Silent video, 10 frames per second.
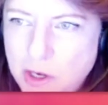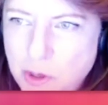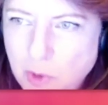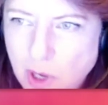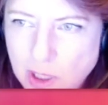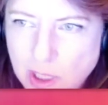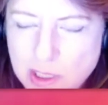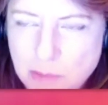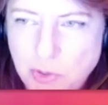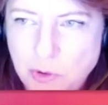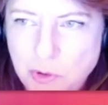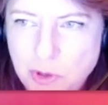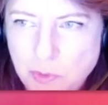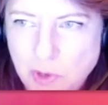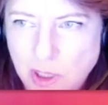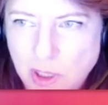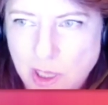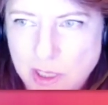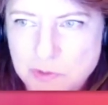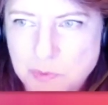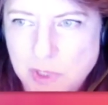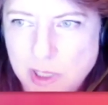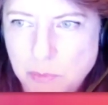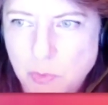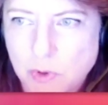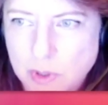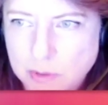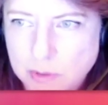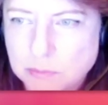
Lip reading: you call on them, but who you call on is really important.